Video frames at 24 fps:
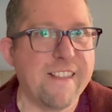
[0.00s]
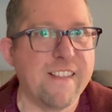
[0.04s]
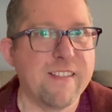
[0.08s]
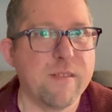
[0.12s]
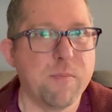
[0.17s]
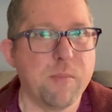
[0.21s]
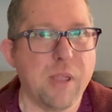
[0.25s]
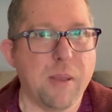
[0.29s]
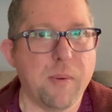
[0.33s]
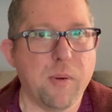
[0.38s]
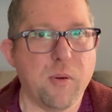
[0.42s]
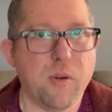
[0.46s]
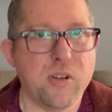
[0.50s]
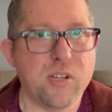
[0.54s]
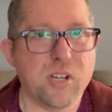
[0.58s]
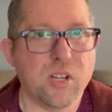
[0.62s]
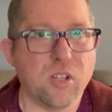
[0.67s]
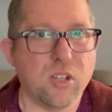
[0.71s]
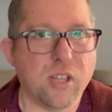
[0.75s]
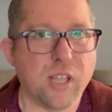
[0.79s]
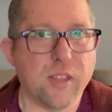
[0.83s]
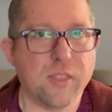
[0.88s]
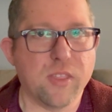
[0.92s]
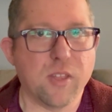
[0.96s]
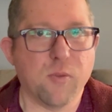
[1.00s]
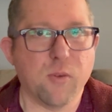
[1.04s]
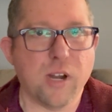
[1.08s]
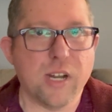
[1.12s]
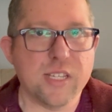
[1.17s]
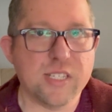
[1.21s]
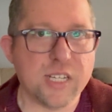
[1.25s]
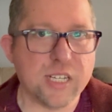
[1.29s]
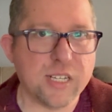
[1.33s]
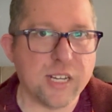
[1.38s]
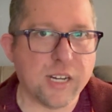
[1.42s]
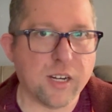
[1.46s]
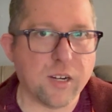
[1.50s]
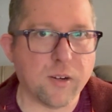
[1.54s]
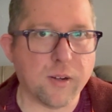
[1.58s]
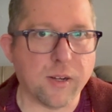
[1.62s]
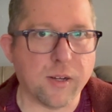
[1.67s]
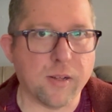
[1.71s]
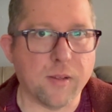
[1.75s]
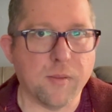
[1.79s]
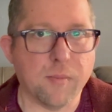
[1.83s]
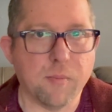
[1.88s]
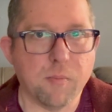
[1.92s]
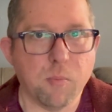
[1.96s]
Maybe we should look at the Racine
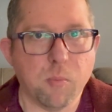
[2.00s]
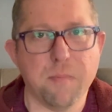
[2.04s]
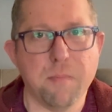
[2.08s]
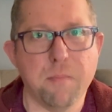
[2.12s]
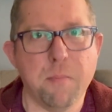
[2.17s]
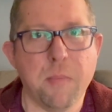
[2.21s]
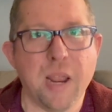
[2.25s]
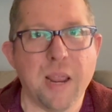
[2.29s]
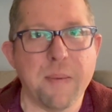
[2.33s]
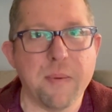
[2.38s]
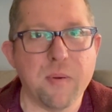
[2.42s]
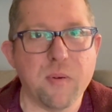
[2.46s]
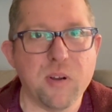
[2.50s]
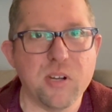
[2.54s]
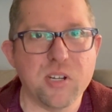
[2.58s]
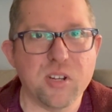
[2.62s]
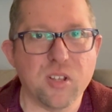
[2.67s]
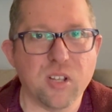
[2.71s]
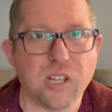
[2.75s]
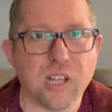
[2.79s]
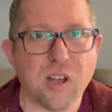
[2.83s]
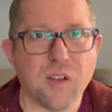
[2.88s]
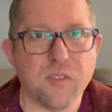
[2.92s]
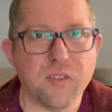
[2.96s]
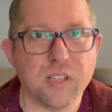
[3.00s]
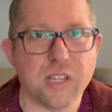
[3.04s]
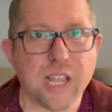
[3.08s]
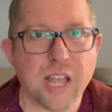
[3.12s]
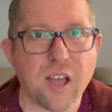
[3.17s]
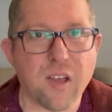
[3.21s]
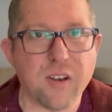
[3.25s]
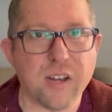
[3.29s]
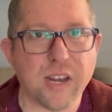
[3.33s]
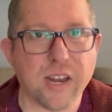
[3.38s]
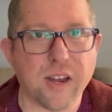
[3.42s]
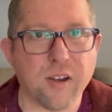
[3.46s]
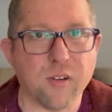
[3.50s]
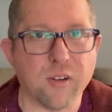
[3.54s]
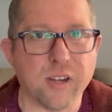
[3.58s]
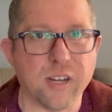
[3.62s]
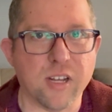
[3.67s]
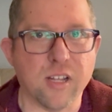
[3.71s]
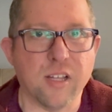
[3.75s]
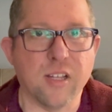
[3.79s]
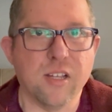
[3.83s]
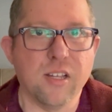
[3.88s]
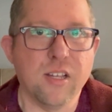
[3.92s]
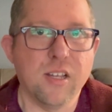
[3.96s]
area. Maybe we should look out in the county area.
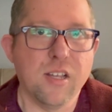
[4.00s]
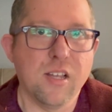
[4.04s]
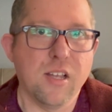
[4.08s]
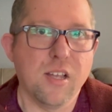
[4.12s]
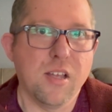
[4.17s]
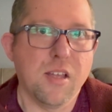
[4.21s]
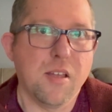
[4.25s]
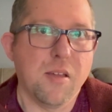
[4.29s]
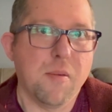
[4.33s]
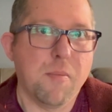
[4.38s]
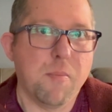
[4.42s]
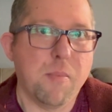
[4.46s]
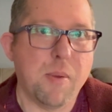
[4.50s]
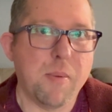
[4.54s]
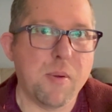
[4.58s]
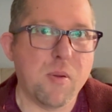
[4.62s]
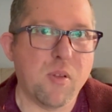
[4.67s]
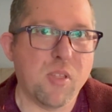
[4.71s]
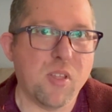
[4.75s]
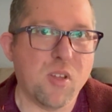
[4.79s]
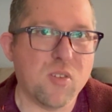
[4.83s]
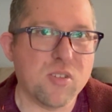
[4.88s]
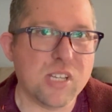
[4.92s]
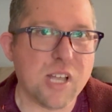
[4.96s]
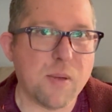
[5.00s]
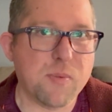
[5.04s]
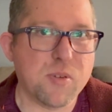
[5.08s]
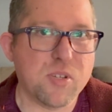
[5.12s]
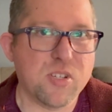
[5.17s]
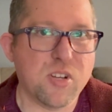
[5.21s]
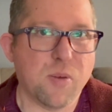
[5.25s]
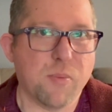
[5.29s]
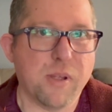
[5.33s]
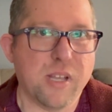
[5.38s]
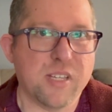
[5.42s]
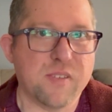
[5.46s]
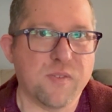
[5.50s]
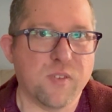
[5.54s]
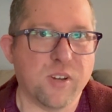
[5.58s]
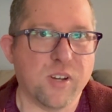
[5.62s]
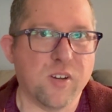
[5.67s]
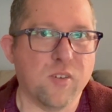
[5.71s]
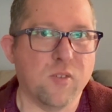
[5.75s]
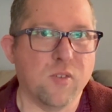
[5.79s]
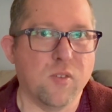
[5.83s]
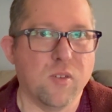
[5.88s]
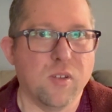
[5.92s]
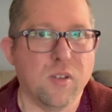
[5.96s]
Maybe those options are best for
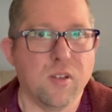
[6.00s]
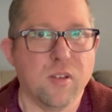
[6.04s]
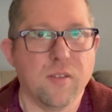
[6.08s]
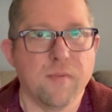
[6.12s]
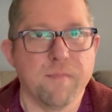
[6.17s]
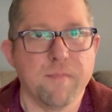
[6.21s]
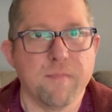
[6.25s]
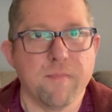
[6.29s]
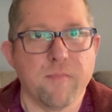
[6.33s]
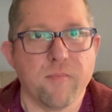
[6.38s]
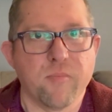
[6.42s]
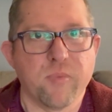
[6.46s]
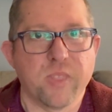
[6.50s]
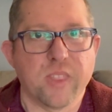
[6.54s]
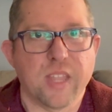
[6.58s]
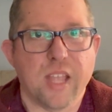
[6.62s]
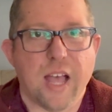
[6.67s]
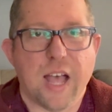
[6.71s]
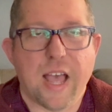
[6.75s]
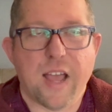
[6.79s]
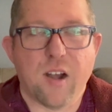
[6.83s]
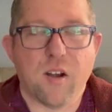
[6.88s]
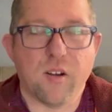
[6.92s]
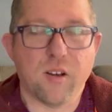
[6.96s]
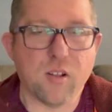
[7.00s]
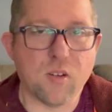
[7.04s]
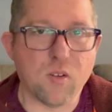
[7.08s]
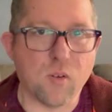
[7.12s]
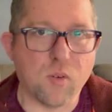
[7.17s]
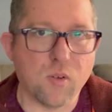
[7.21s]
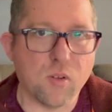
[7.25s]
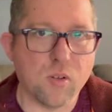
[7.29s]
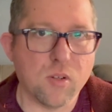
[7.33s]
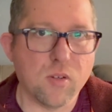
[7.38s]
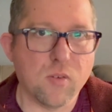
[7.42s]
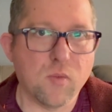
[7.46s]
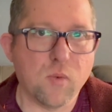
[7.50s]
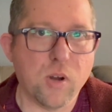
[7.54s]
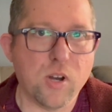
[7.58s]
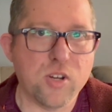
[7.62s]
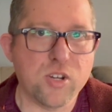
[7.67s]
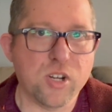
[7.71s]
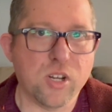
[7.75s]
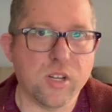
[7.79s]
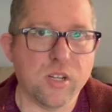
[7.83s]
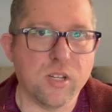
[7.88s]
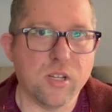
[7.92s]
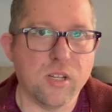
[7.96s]
you. I don't know. We
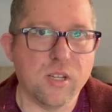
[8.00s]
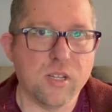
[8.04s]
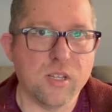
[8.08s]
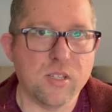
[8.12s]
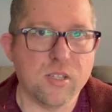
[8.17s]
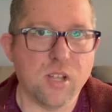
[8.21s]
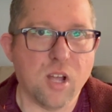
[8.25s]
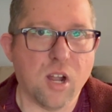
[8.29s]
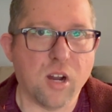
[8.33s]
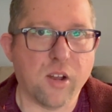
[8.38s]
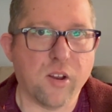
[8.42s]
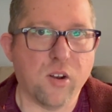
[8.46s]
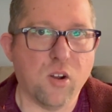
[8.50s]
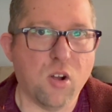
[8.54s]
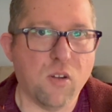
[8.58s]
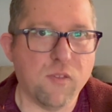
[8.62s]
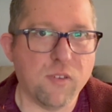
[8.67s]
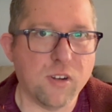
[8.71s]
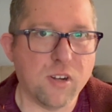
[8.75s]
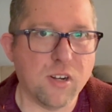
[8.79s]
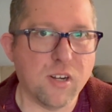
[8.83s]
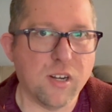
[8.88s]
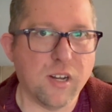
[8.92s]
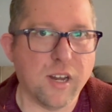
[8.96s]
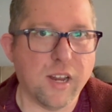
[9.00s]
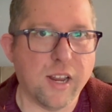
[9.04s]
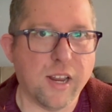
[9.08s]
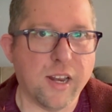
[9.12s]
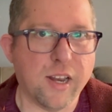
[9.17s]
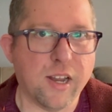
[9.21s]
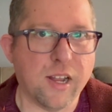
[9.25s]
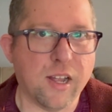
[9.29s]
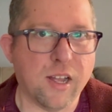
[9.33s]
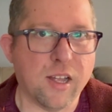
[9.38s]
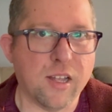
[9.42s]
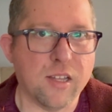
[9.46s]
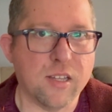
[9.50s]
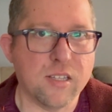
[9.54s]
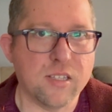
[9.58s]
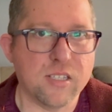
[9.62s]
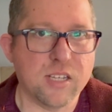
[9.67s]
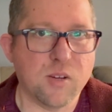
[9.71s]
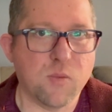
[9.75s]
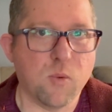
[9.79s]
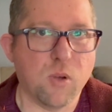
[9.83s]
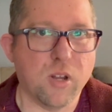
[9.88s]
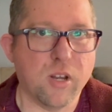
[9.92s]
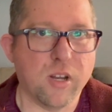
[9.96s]
should talk it over and
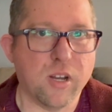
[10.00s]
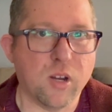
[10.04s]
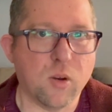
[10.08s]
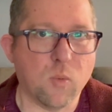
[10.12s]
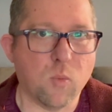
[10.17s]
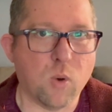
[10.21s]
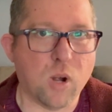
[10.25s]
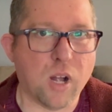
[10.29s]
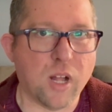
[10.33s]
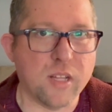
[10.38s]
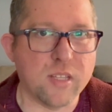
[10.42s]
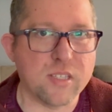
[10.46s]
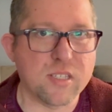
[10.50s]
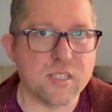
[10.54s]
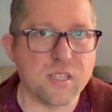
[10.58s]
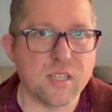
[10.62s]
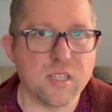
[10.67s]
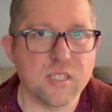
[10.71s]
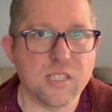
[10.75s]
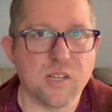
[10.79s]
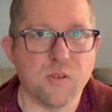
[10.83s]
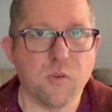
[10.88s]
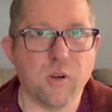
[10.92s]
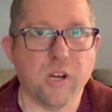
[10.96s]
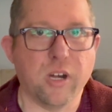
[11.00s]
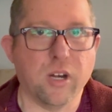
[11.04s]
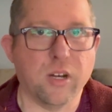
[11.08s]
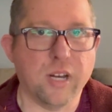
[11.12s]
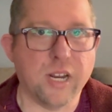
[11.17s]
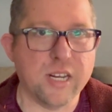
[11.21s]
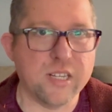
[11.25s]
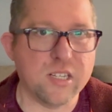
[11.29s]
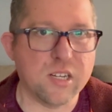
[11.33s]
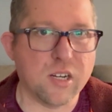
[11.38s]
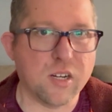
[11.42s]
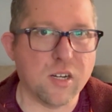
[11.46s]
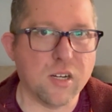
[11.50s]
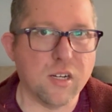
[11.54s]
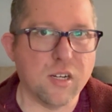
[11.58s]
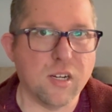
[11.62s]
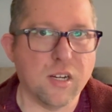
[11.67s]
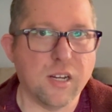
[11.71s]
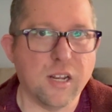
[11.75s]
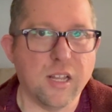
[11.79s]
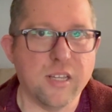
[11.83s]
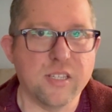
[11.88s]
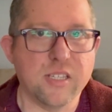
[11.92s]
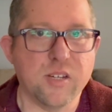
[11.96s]
see what your wants, see what your needs are,
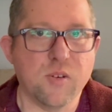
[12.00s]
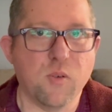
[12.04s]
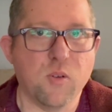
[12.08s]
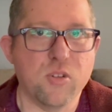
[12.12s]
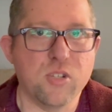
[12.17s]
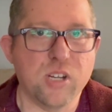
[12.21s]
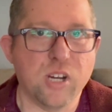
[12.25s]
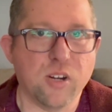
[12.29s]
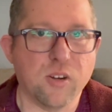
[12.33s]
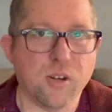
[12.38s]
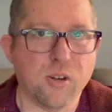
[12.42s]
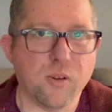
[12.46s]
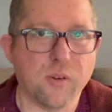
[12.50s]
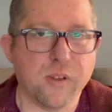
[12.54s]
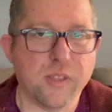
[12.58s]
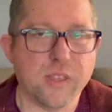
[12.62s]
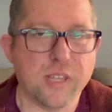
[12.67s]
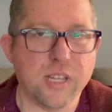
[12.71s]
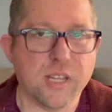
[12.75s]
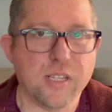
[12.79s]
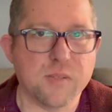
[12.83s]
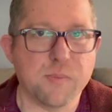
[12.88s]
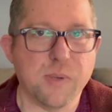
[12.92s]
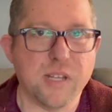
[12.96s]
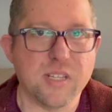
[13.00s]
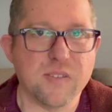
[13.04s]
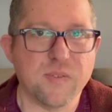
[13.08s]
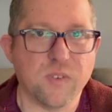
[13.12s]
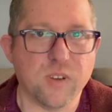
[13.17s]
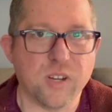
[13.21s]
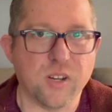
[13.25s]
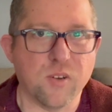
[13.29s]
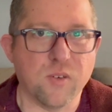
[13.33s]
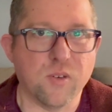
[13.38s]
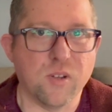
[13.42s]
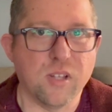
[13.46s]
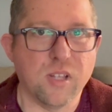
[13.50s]
and see which area we think is best for you.